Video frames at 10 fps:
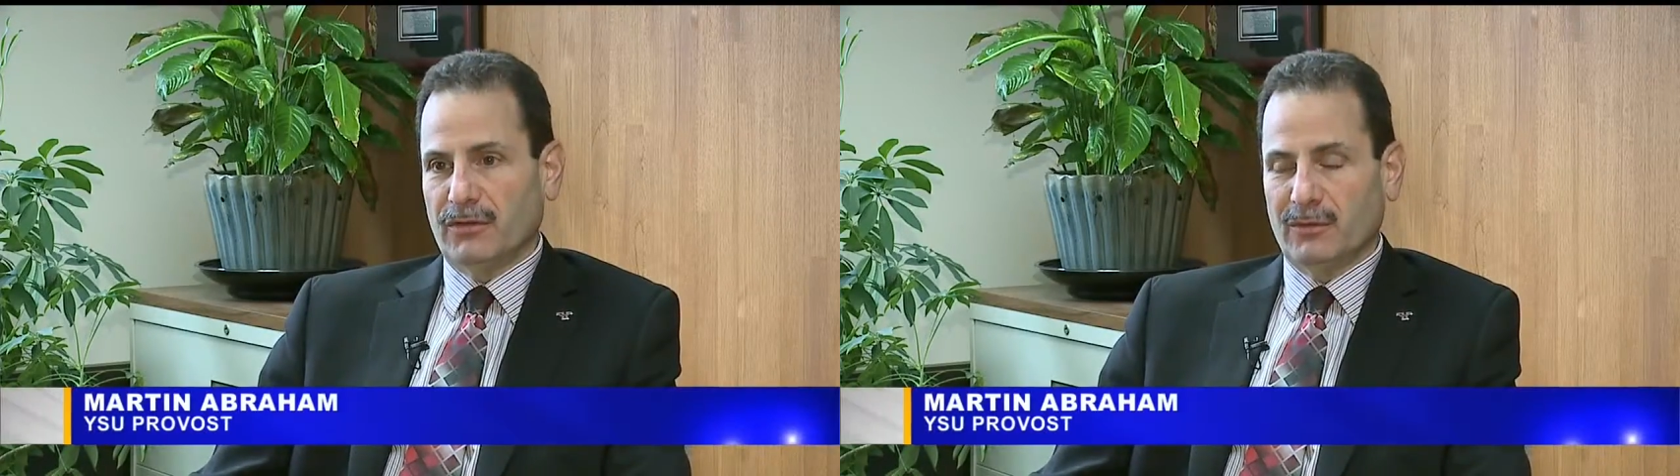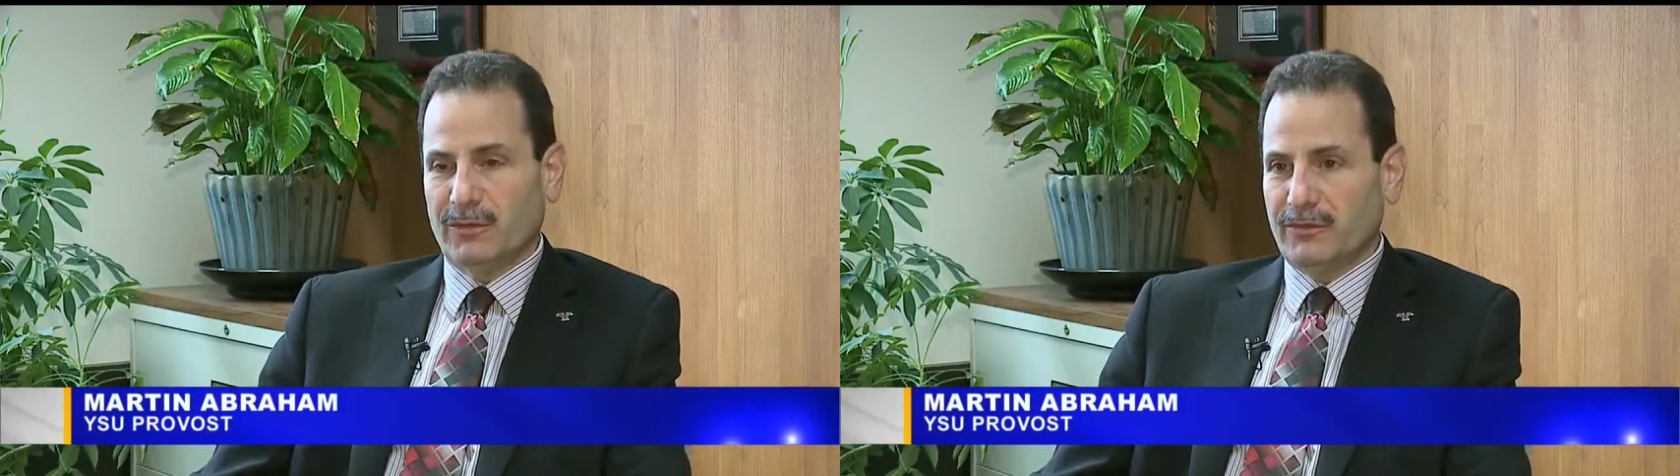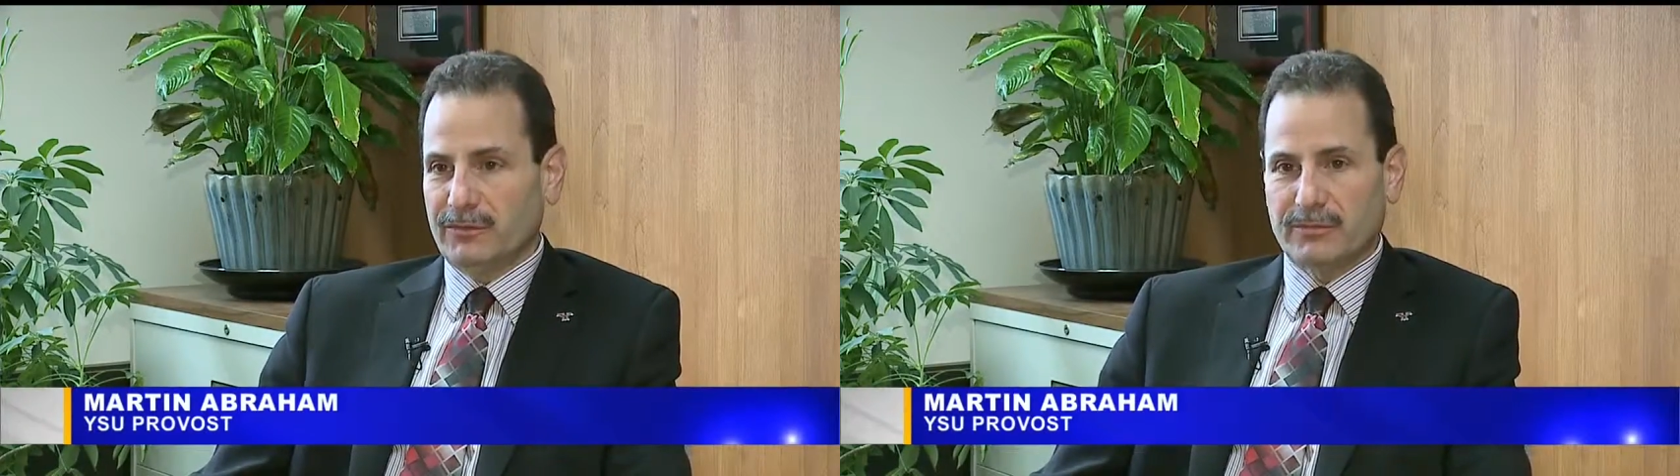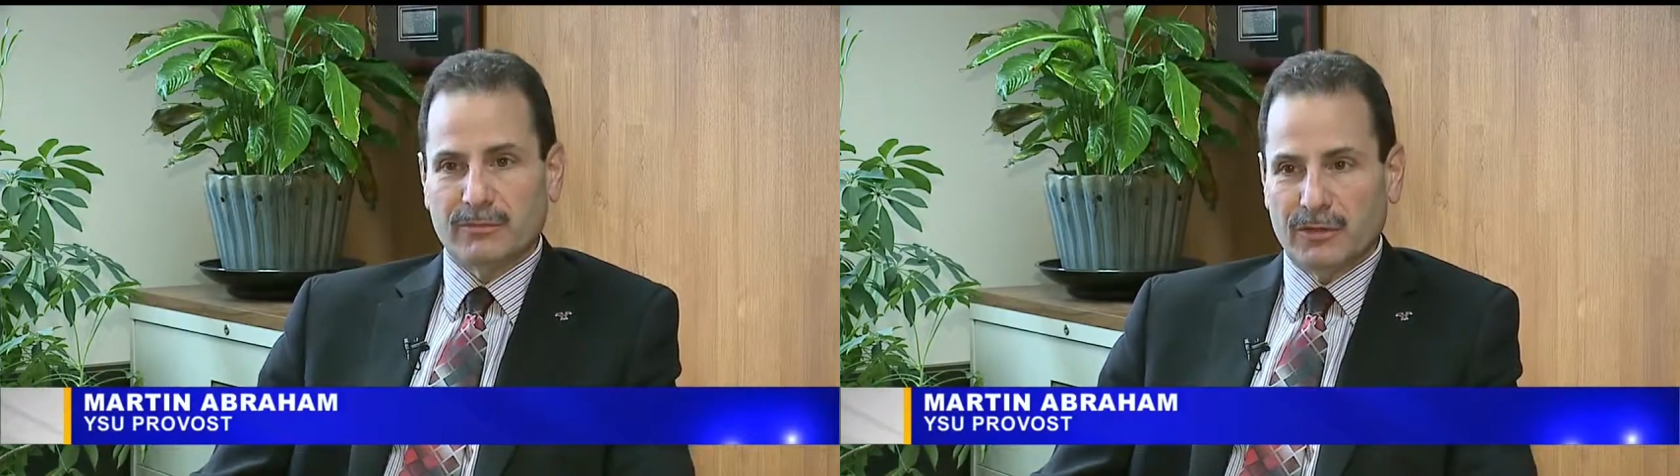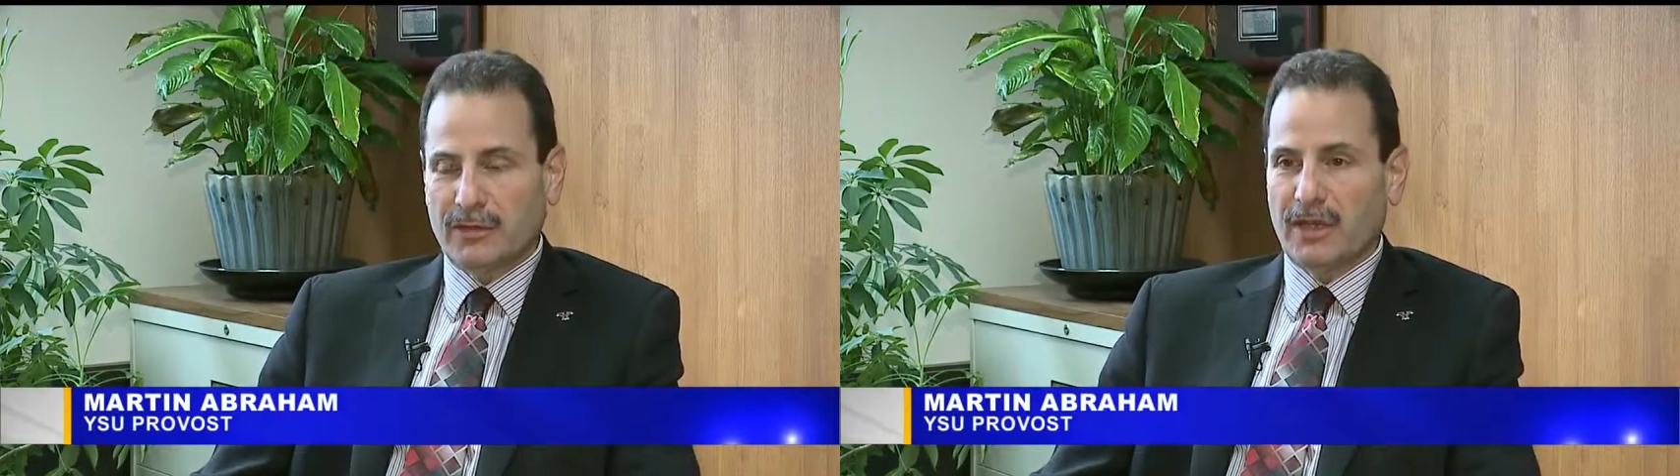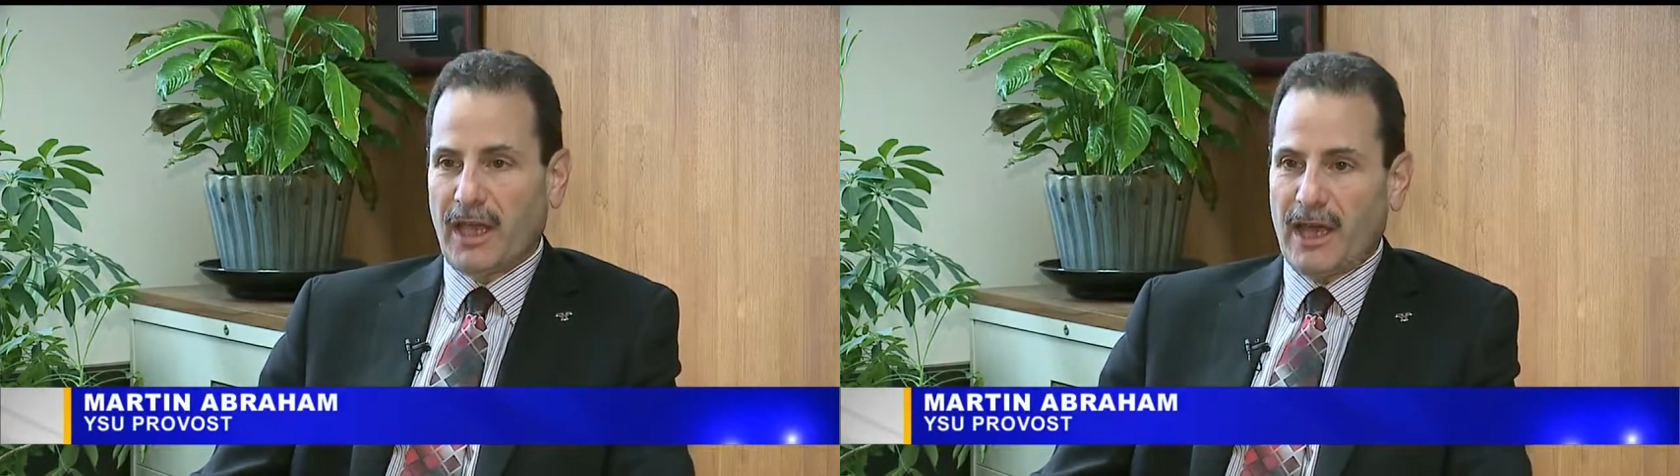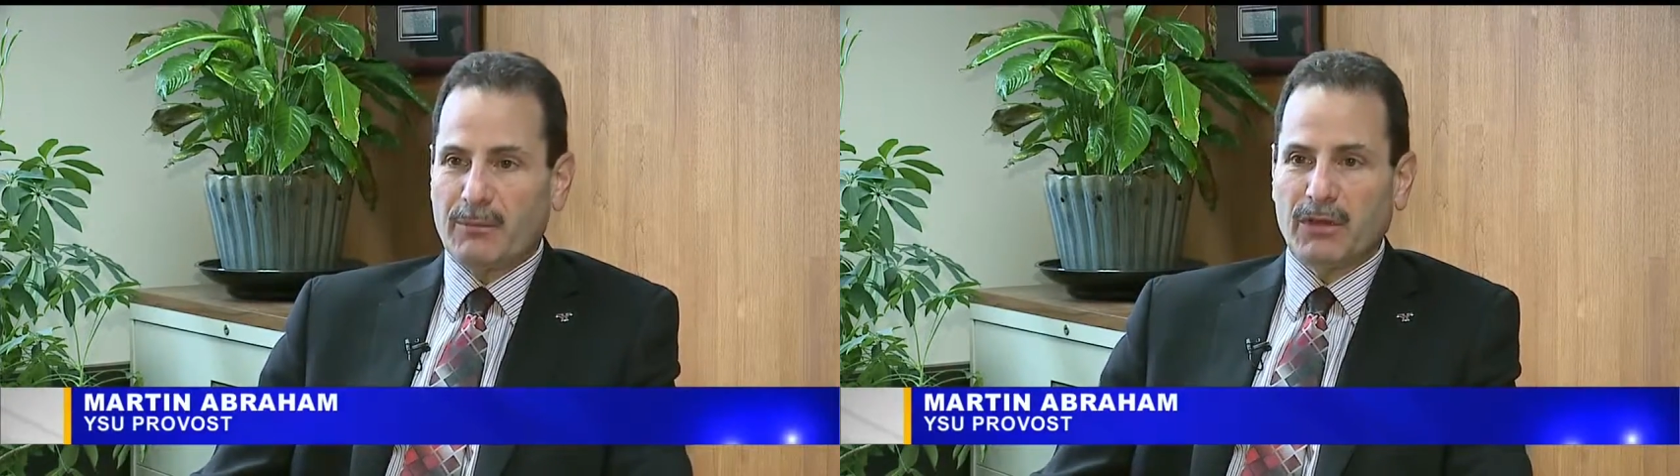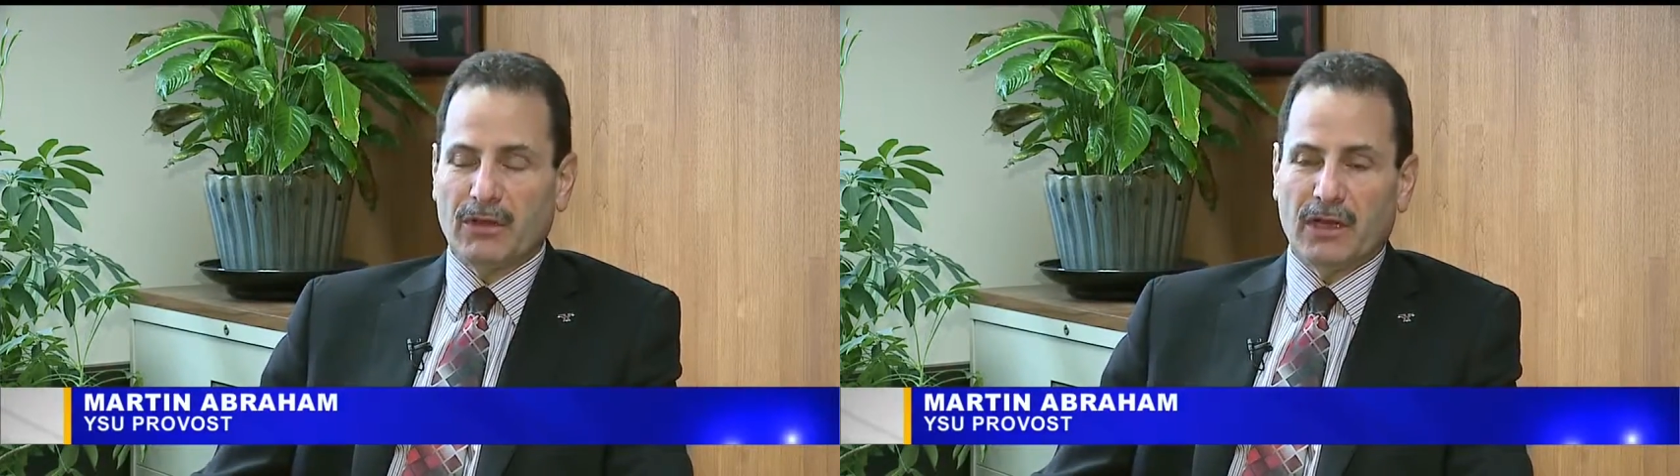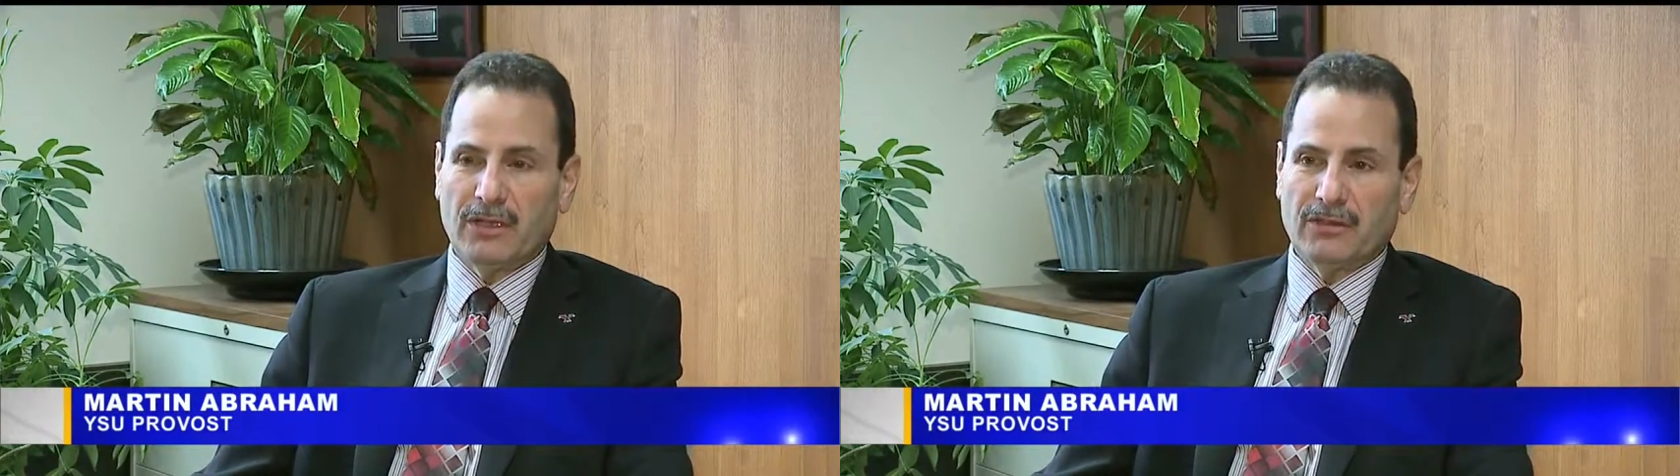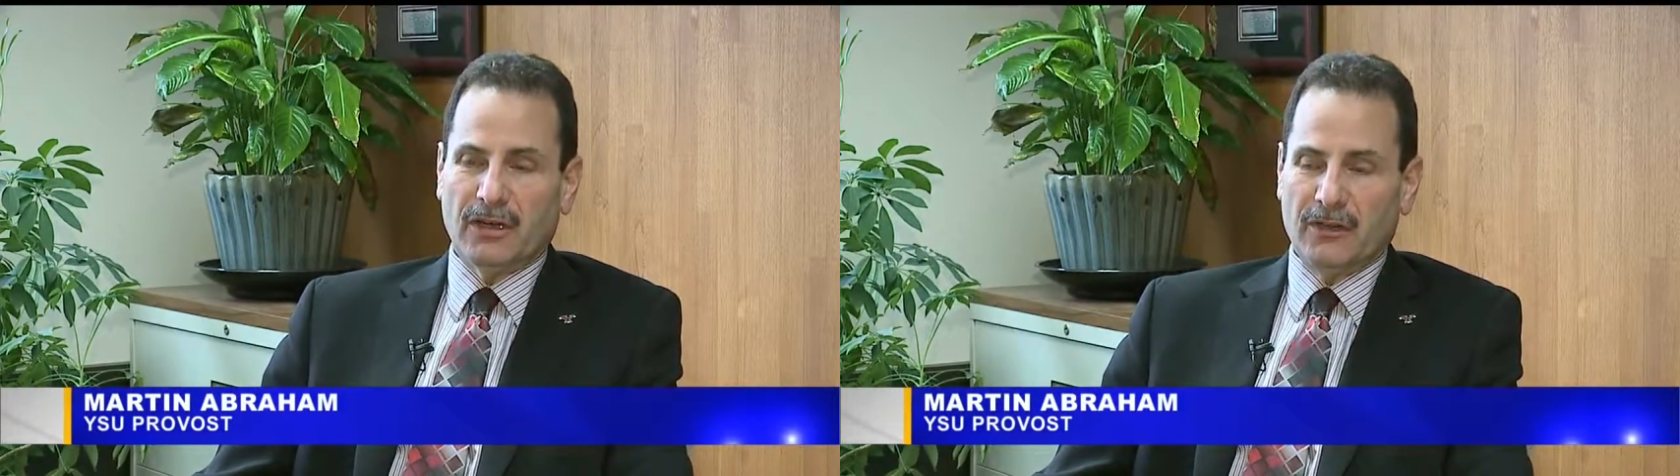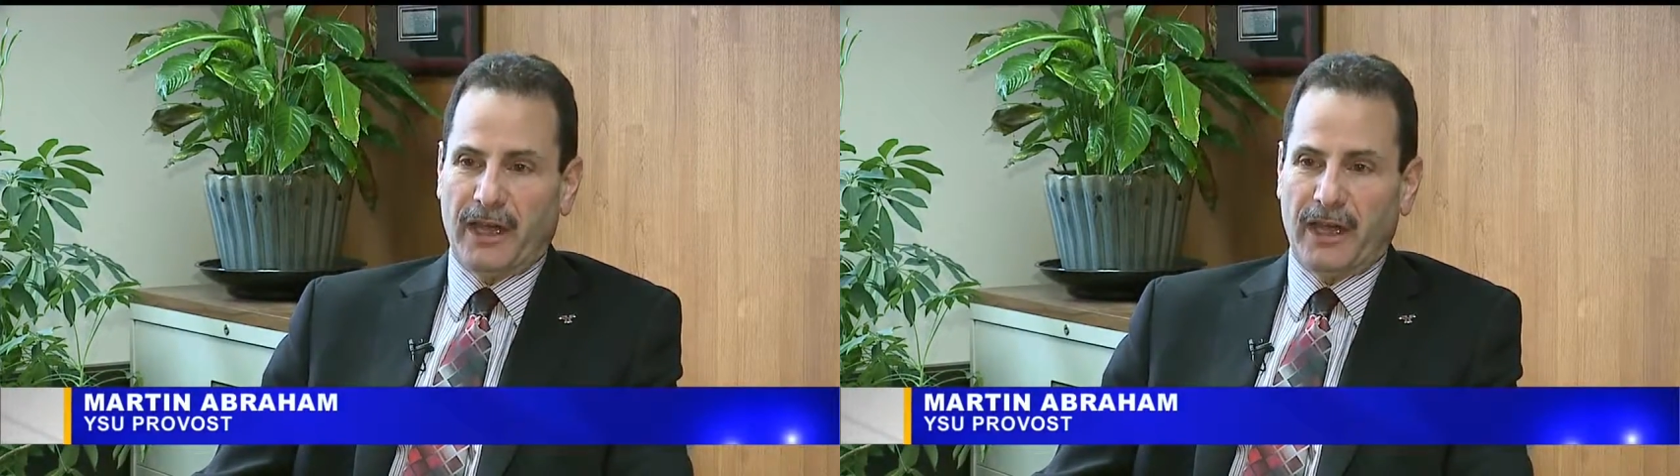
and we've really capitalized on